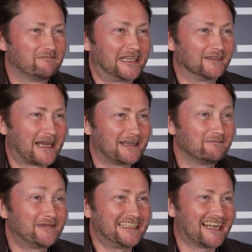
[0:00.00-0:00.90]
Biilmann,
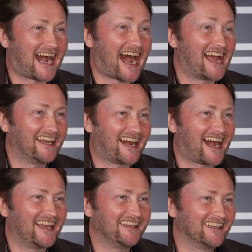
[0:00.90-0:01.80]

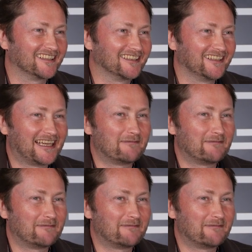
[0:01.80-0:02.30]
Biilmann,